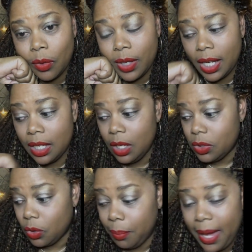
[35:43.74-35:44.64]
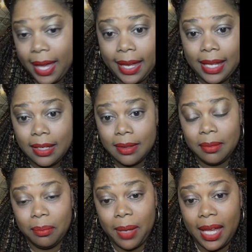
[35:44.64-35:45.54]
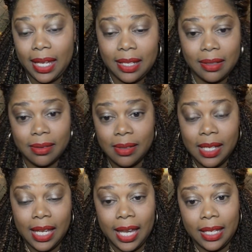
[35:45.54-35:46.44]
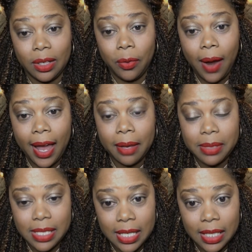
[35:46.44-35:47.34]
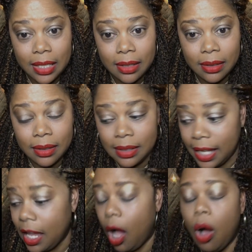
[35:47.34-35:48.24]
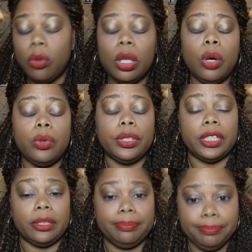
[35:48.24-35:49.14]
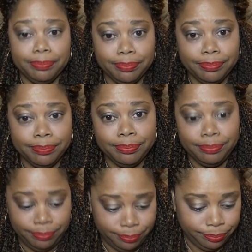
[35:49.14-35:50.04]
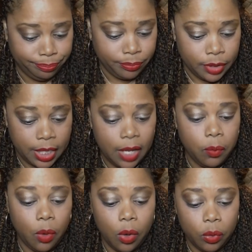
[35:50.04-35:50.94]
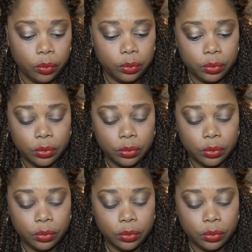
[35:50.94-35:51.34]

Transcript: Okay. So back at the back at the at the crime scene, they all load up. They want